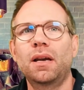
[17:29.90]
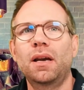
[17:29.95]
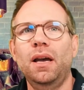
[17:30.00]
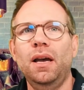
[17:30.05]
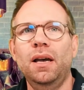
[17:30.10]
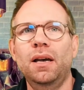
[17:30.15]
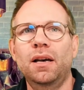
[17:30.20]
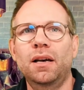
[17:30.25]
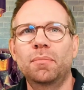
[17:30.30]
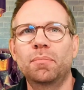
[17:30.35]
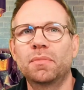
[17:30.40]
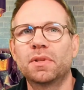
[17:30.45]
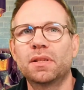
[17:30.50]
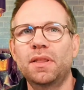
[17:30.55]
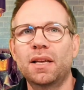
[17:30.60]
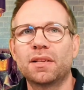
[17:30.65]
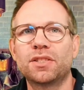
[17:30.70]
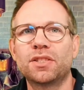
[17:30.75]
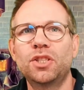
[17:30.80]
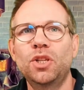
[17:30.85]

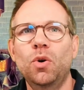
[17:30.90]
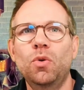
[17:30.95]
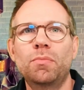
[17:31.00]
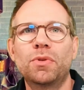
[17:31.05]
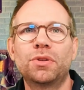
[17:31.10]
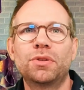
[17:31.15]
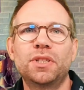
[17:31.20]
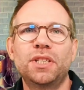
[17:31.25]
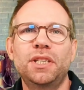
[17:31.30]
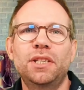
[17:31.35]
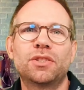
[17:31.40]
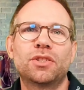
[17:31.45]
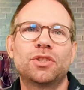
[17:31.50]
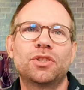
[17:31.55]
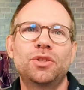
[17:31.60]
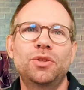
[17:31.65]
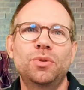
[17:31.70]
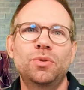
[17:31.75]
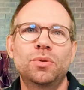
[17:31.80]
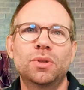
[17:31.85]
There's no more need
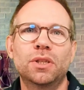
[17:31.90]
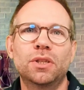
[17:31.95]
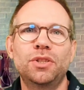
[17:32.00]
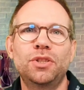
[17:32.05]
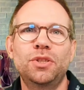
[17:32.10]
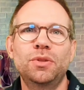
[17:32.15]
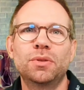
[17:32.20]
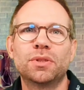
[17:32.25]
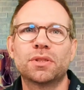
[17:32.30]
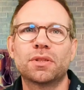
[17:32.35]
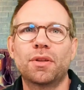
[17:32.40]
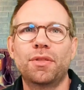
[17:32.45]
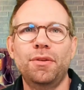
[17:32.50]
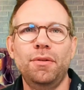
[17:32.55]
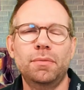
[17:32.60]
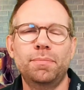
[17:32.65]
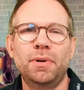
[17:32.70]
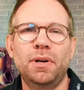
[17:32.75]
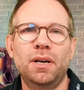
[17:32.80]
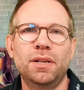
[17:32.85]
to use
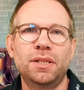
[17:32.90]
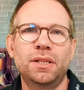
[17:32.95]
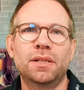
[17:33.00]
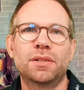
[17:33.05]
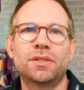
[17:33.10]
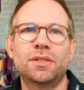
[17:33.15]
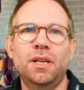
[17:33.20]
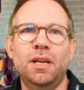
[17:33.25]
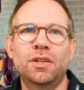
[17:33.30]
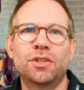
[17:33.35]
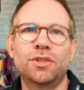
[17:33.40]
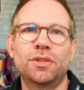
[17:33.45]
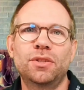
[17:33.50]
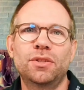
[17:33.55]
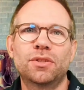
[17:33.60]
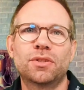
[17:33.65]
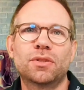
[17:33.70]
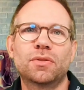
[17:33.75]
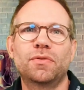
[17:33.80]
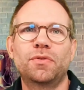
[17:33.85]
third-party
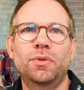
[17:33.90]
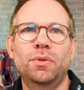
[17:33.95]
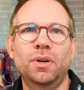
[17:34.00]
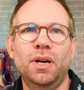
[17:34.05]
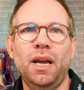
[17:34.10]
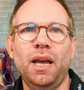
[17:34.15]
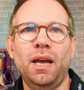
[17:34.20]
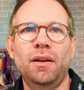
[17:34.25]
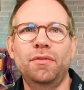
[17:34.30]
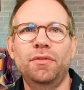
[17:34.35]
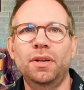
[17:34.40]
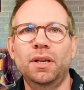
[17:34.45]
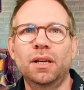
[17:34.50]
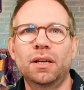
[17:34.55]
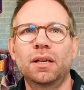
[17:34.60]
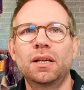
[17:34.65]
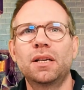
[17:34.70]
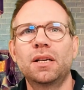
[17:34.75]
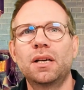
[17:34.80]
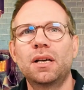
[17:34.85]
extensions for
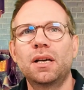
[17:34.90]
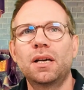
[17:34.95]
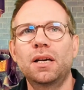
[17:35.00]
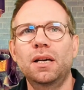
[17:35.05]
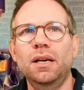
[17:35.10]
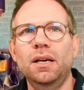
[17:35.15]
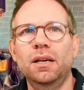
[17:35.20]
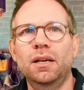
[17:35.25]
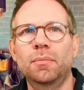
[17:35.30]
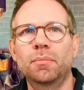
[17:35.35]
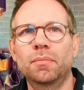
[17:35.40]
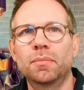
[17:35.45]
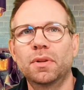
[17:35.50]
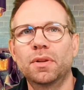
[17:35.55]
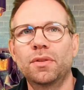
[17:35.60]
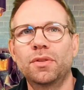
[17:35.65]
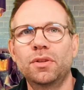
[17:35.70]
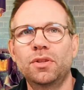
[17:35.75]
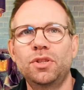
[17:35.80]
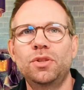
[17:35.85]
having
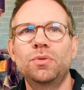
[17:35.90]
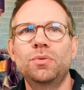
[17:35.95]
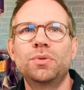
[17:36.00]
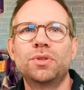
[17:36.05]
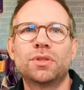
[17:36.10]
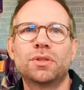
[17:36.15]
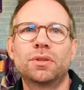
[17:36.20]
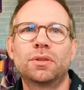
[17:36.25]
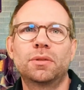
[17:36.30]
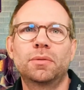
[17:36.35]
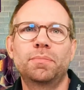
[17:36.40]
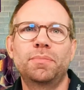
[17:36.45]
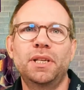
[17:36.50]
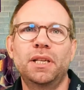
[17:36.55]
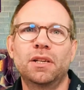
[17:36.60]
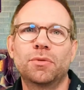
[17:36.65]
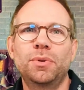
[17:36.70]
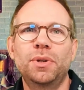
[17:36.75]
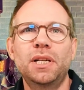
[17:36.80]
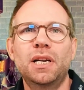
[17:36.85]
the user
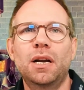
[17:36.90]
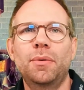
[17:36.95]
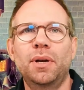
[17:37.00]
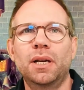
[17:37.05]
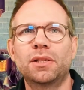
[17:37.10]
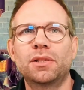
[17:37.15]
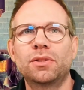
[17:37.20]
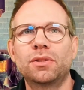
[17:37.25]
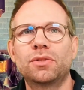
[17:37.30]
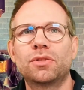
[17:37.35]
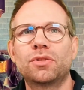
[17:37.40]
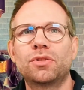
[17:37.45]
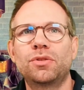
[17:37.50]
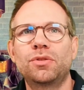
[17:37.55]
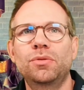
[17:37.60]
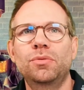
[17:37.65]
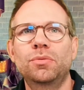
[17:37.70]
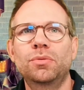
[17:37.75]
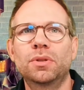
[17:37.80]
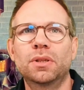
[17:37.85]
being redirected
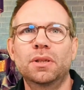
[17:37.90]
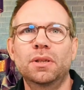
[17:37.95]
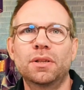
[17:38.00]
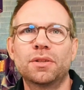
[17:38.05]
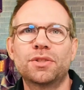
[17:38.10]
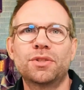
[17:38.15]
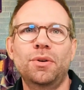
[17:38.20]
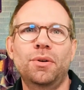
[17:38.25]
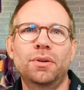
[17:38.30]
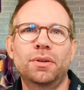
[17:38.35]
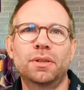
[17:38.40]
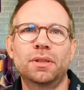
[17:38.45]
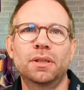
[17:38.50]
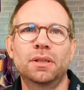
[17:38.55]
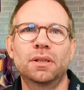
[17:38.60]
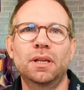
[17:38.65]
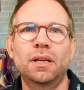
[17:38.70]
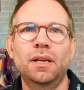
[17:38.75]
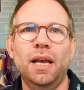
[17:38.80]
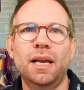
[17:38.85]
to
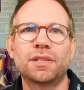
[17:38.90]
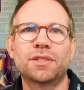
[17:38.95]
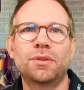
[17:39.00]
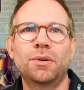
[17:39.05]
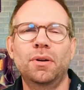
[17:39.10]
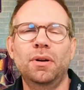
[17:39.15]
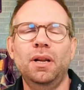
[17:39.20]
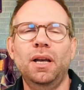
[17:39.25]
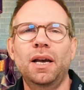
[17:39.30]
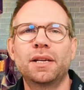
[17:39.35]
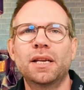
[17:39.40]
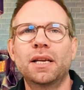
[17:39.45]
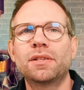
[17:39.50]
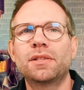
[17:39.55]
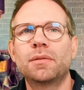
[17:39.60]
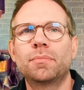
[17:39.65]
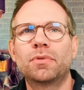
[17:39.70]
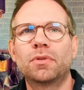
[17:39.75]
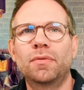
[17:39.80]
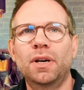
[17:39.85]
certain external identity
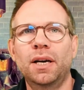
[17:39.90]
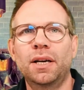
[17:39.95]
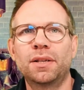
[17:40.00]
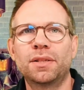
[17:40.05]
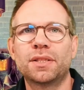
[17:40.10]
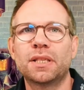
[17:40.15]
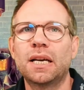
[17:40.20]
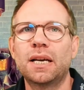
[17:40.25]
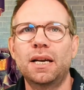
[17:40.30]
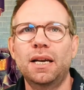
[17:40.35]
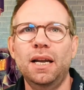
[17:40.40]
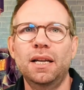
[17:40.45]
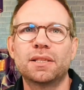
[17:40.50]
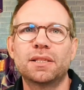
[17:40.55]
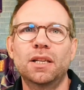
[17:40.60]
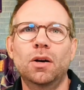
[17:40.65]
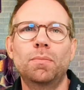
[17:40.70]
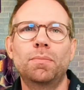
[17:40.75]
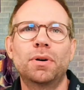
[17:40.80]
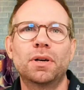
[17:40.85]
providers. It's
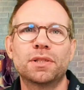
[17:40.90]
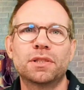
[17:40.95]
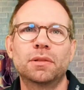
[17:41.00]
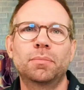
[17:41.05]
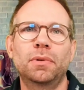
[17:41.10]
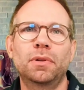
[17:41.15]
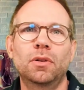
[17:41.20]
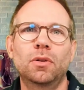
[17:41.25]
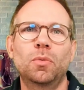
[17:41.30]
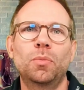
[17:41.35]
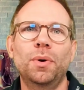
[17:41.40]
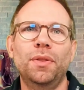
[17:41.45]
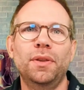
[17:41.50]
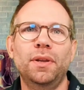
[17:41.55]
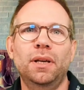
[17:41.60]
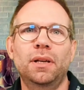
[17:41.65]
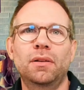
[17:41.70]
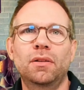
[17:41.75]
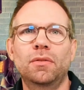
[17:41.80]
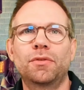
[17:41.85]
now possible
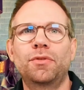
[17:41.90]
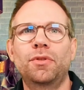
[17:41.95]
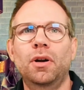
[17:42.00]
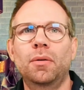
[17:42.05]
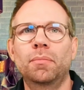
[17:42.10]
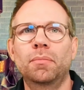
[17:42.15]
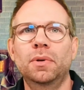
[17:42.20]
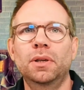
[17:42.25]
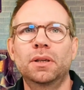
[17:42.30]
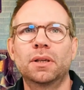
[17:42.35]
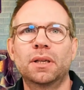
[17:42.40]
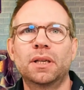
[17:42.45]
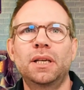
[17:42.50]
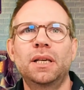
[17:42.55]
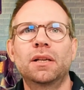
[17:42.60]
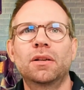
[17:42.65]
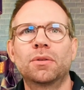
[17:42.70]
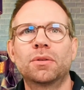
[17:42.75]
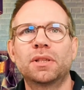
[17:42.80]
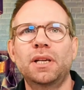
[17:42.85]
within from
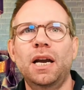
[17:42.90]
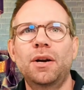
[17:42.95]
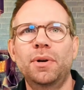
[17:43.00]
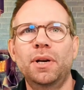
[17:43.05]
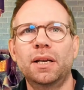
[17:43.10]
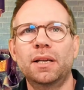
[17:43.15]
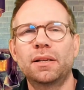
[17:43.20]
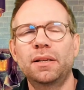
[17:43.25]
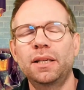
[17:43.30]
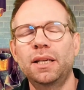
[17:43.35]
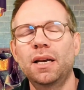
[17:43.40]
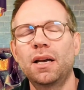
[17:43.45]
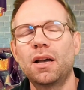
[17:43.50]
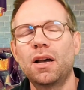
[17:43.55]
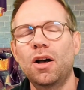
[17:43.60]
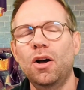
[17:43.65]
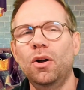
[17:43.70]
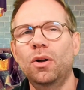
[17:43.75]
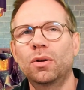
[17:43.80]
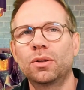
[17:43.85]
Keycloak directly,
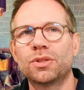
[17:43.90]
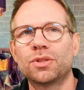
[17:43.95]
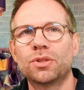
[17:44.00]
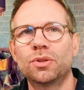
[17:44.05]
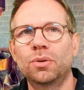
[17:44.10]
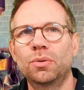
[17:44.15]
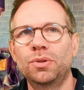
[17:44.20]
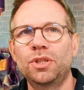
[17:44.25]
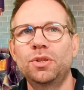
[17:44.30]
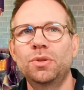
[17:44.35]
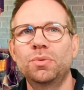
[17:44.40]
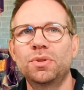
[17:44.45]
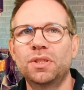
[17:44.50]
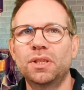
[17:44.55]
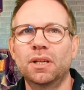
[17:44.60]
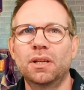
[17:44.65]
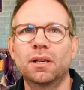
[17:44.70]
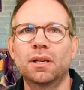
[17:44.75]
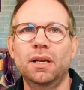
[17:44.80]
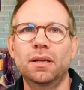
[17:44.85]
also
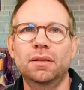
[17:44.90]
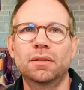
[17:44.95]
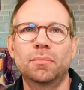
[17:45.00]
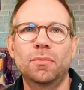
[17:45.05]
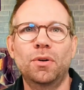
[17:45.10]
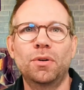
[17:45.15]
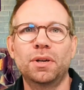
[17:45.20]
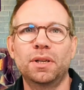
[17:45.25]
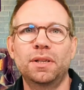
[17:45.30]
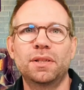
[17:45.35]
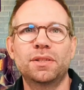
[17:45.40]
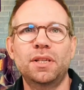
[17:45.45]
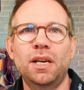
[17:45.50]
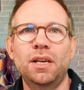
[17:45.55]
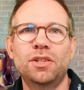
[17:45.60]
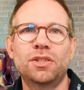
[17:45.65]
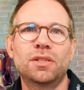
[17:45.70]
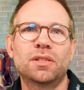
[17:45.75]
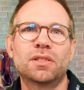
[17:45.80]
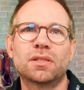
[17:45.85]
using
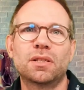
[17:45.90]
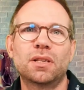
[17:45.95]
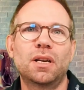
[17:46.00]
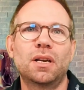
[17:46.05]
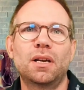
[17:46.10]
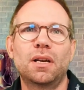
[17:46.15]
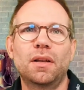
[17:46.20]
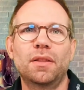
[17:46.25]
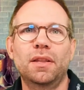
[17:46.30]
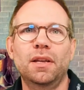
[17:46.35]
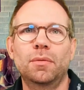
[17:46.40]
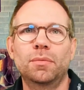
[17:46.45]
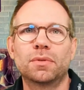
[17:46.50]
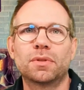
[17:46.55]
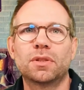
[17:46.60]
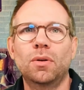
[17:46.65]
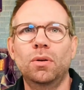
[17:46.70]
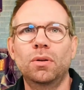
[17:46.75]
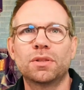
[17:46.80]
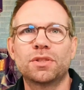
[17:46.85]
organizations. There was
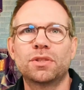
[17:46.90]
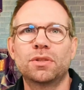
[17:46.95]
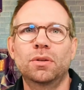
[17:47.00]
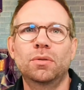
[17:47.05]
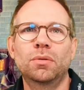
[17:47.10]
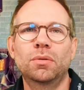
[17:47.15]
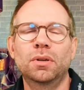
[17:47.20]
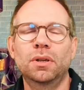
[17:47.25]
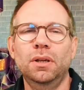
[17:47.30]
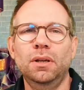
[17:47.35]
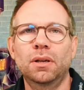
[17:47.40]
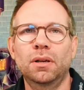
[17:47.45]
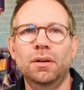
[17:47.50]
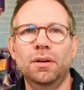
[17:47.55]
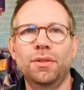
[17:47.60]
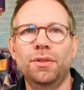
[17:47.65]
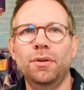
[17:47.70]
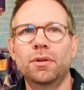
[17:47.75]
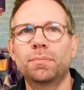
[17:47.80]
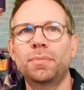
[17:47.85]
also a
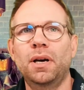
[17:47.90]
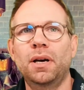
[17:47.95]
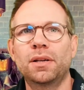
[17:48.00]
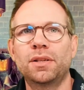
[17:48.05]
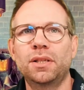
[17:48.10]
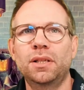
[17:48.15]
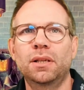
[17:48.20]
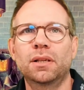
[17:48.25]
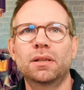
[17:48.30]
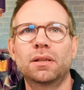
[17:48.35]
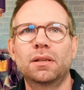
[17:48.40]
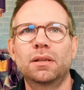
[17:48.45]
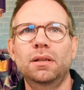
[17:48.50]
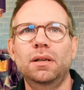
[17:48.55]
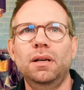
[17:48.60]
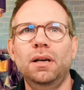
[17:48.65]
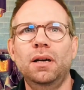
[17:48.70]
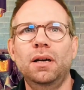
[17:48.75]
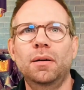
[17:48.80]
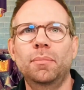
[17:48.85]
third-party
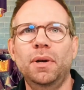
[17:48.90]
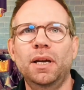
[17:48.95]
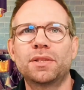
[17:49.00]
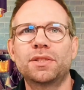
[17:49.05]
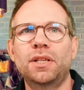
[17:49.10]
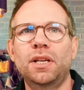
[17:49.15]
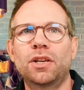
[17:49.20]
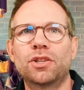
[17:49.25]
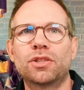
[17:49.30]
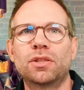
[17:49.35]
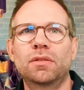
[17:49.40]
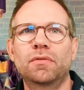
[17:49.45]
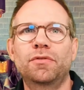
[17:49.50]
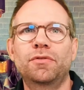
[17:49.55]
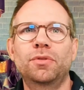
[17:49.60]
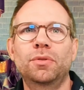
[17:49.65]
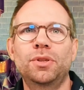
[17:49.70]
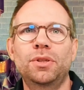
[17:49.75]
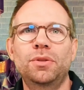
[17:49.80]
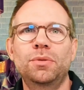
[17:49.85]
extension
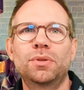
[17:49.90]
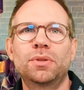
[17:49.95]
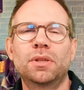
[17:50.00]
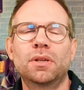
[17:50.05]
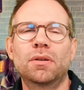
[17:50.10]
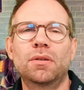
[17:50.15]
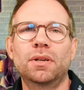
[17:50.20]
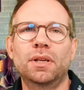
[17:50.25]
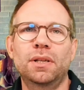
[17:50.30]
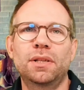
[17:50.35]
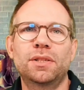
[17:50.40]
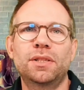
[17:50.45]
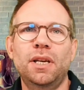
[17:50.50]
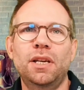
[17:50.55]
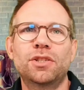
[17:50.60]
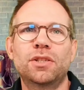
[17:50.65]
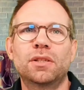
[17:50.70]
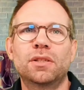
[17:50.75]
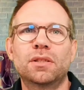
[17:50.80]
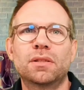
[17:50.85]
for using
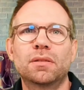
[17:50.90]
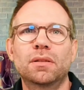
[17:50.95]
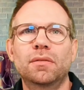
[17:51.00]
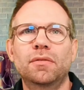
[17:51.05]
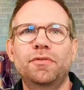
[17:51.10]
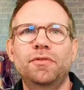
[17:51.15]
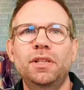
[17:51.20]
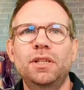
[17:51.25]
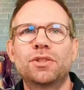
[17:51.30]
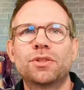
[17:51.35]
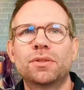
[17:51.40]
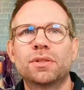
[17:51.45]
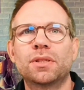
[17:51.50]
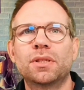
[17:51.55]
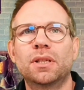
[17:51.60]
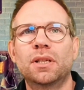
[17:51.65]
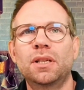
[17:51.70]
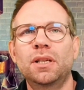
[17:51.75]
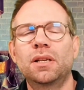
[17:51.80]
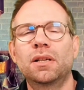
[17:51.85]
organization features in
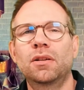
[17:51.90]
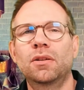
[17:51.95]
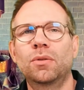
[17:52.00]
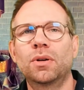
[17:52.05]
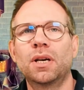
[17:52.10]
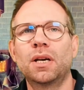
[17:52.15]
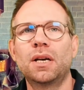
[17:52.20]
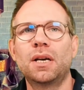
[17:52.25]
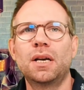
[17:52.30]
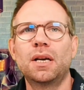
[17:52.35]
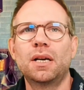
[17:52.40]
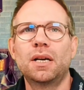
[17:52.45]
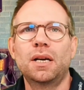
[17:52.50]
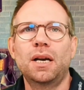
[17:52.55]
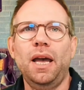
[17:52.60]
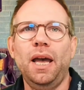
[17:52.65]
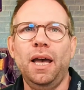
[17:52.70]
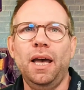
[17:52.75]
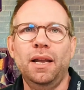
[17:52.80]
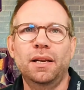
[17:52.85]
Keycloak.
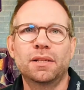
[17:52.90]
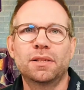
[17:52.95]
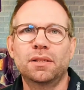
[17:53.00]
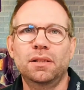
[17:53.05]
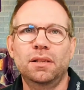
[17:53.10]
And